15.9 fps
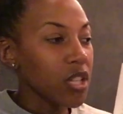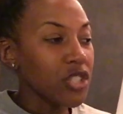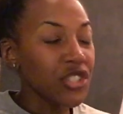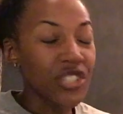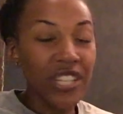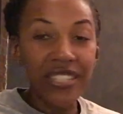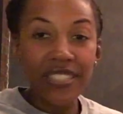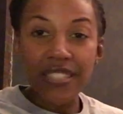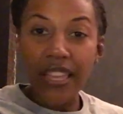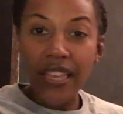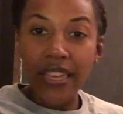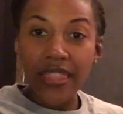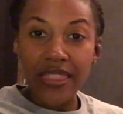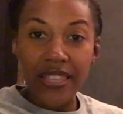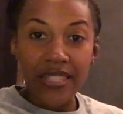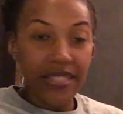Just
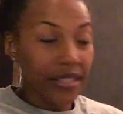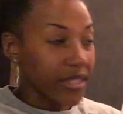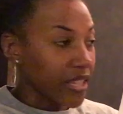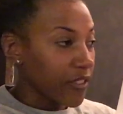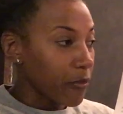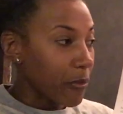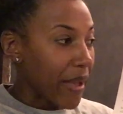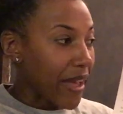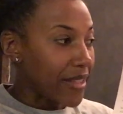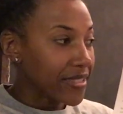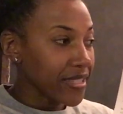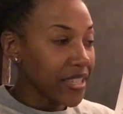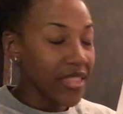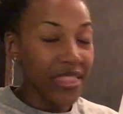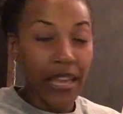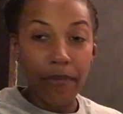like this leaf
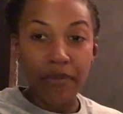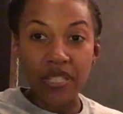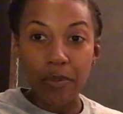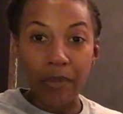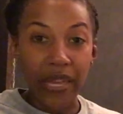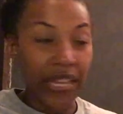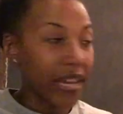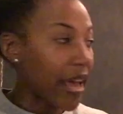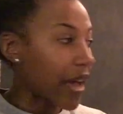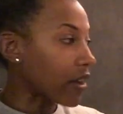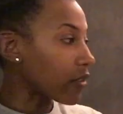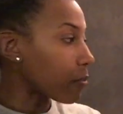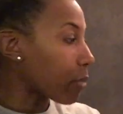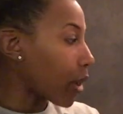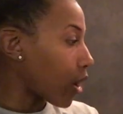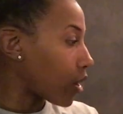basket that was made out
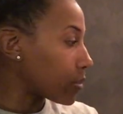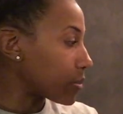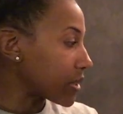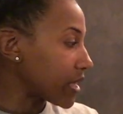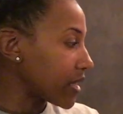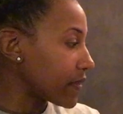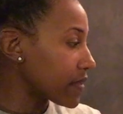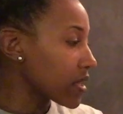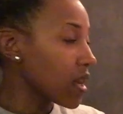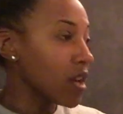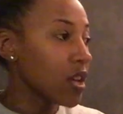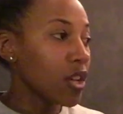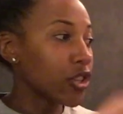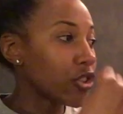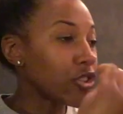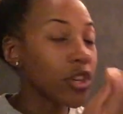of palm leaves,
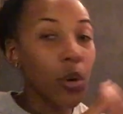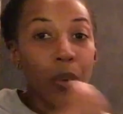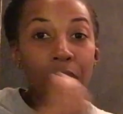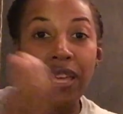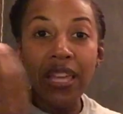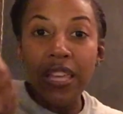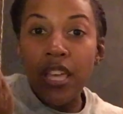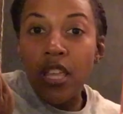you know what?